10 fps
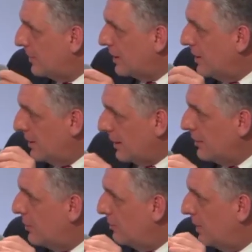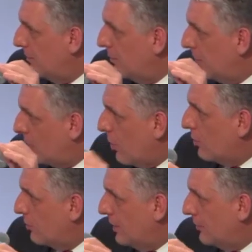I mean, can you be
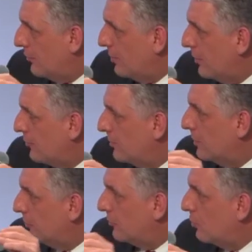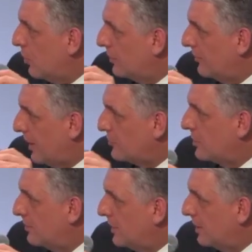concrete as possible as to what is
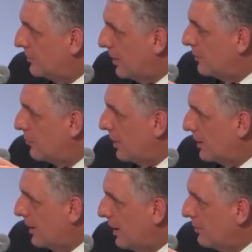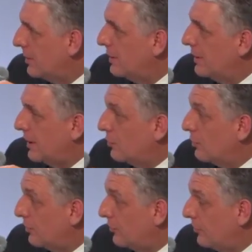actually being done right now in
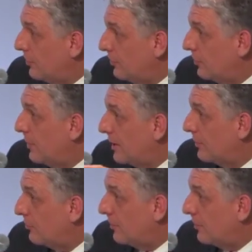order to make this a